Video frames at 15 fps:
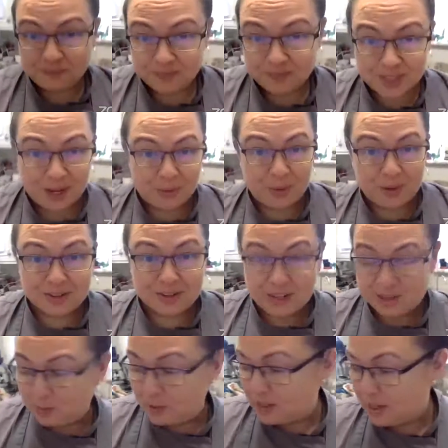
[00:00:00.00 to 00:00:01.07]
that was
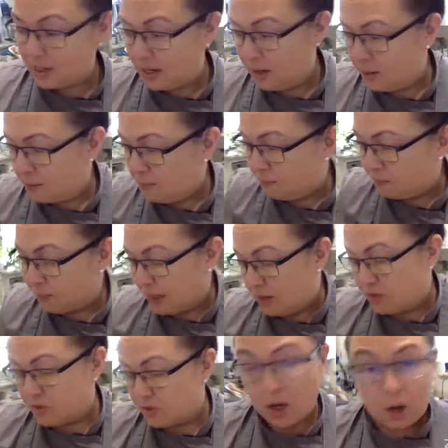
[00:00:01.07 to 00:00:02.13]
unexpected.
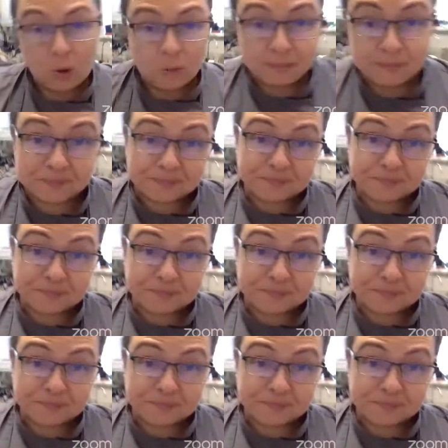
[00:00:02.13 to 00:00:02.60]
So